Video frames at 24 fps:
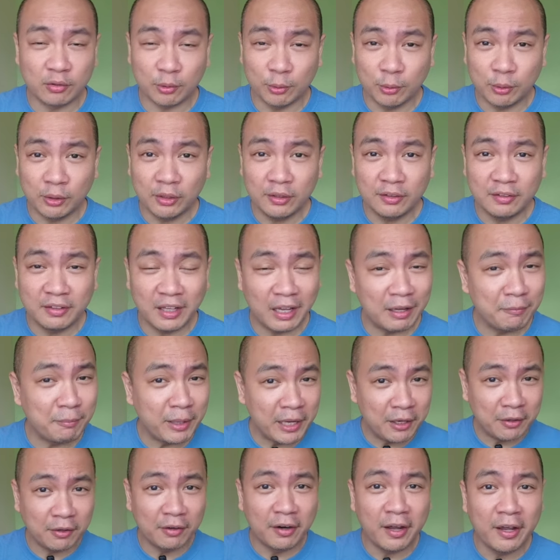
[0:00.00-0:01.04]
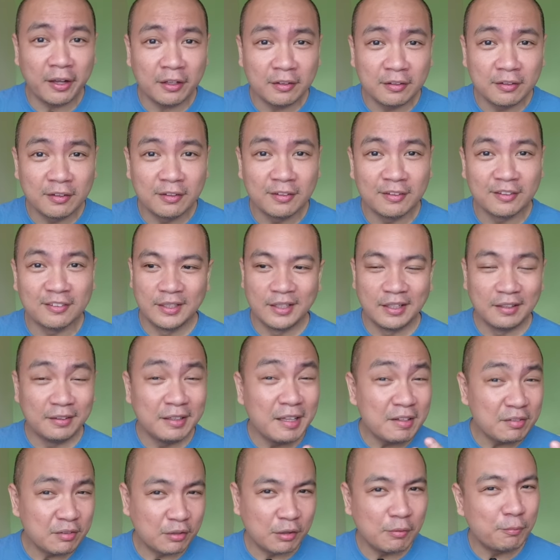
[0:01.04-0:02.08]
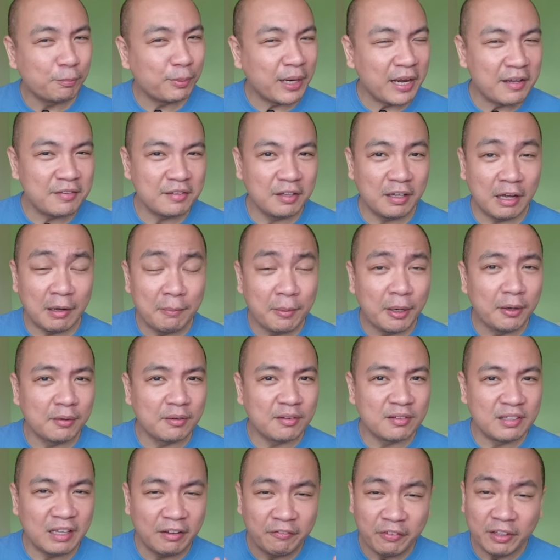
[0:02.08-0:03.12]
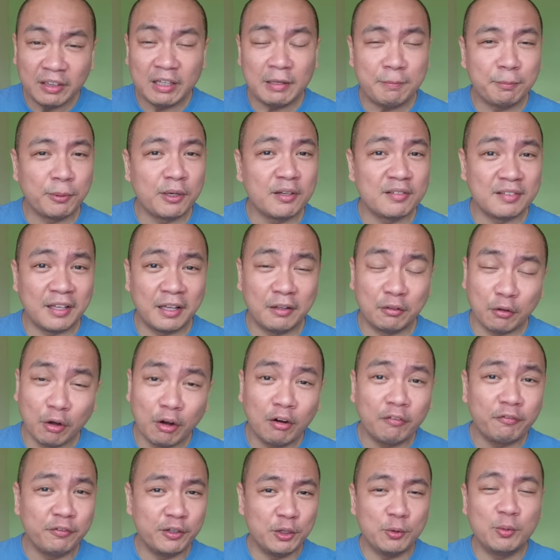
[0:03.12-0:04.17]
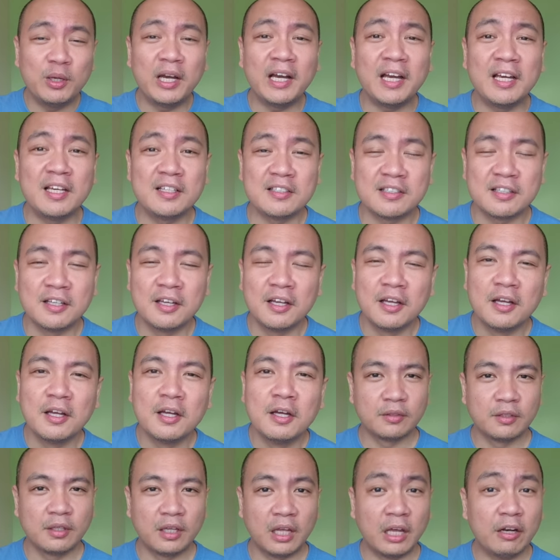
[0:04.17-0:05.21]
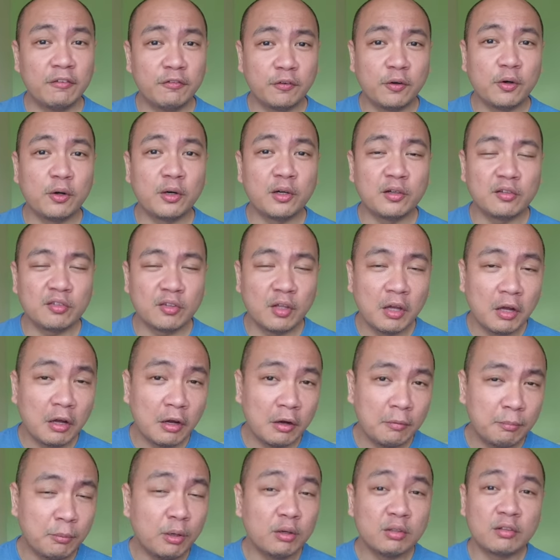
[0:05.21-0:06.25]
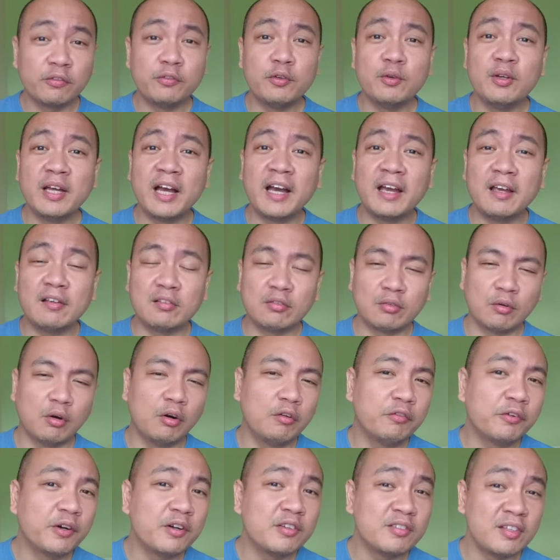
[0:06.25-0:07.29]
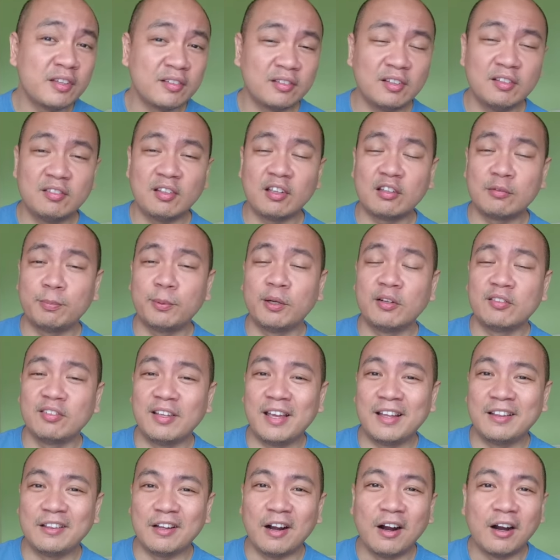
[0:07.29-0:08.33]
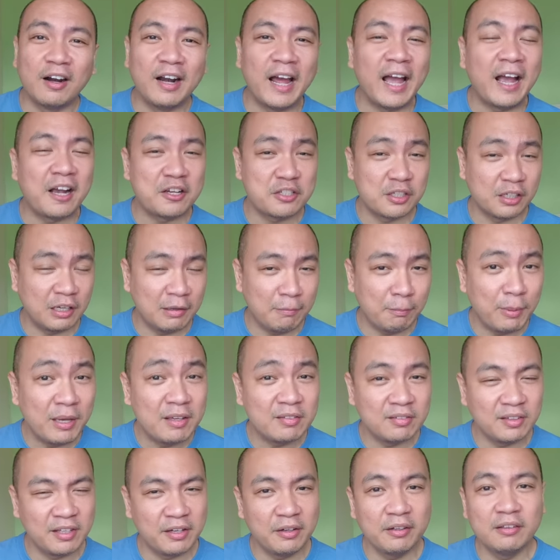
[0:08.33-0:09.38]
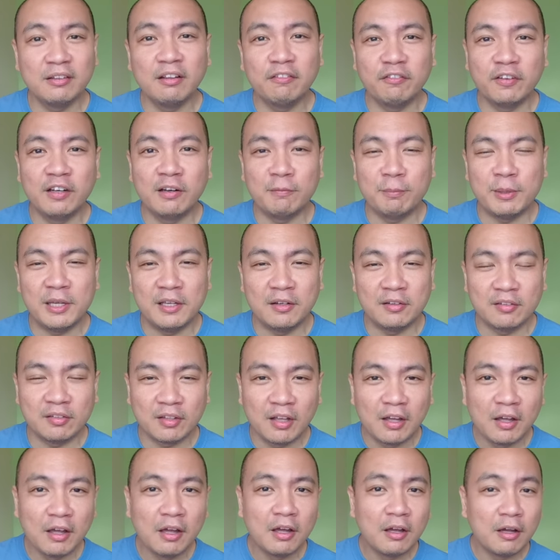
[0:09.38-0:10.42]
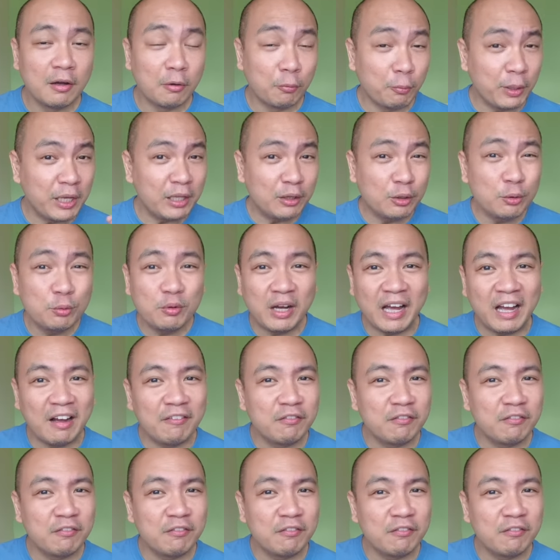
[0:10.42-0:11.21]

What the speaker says: years old. Am I correct? This comprising about 70% of you guys. And of course, most of you guys, over 66%, are actually based here in the Philippines. We do